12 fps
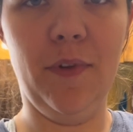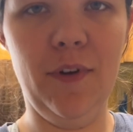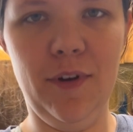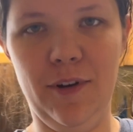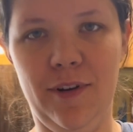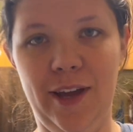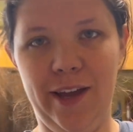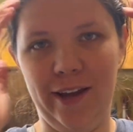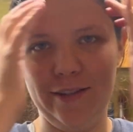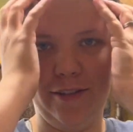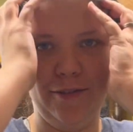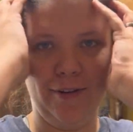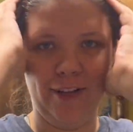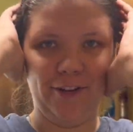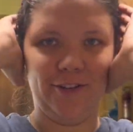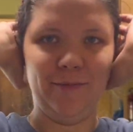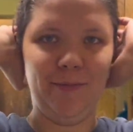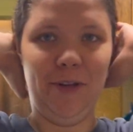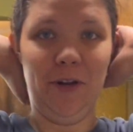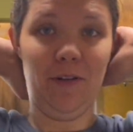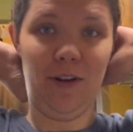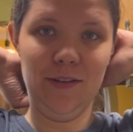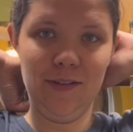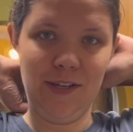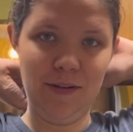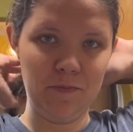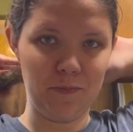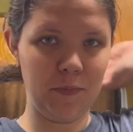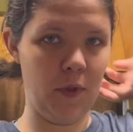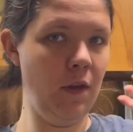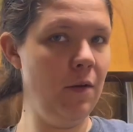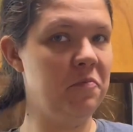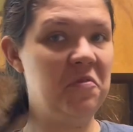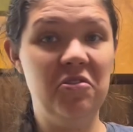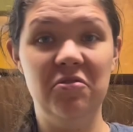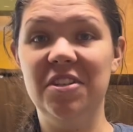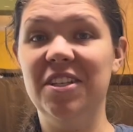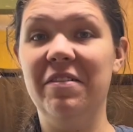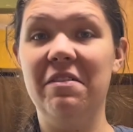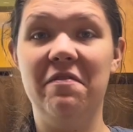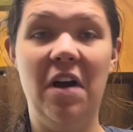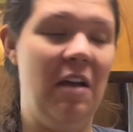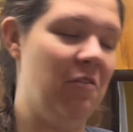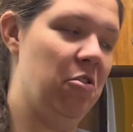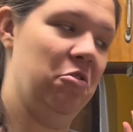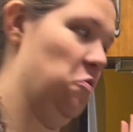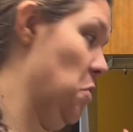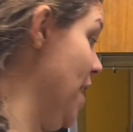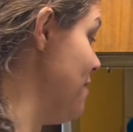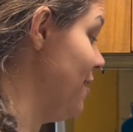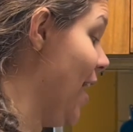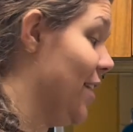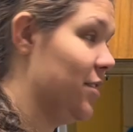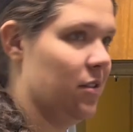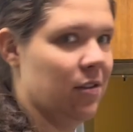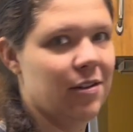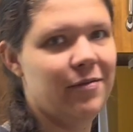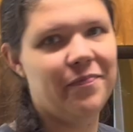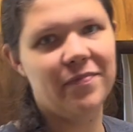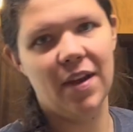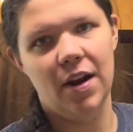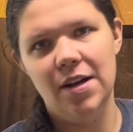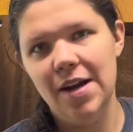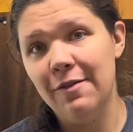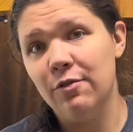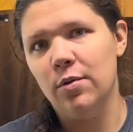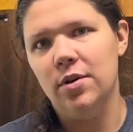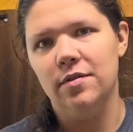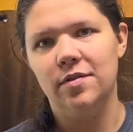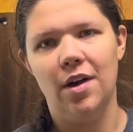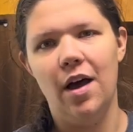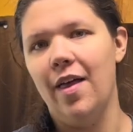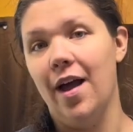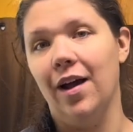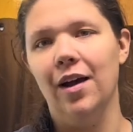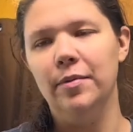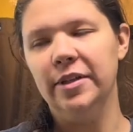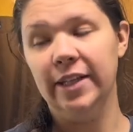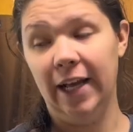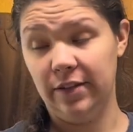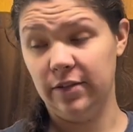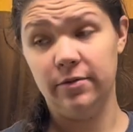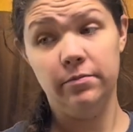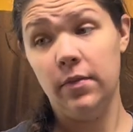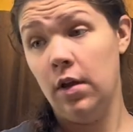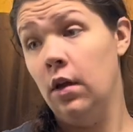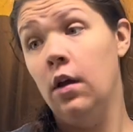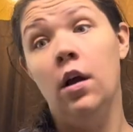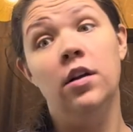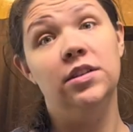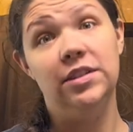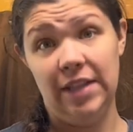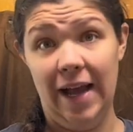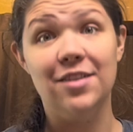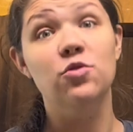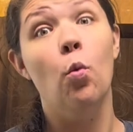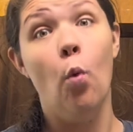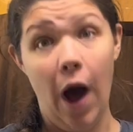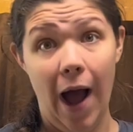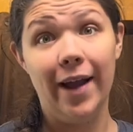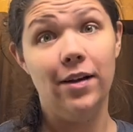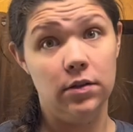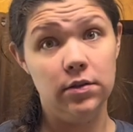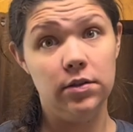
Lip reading: Okay guys, do you wanna hear something crazy? 375 cooked way faster. Never would have saw that coming. That's wild.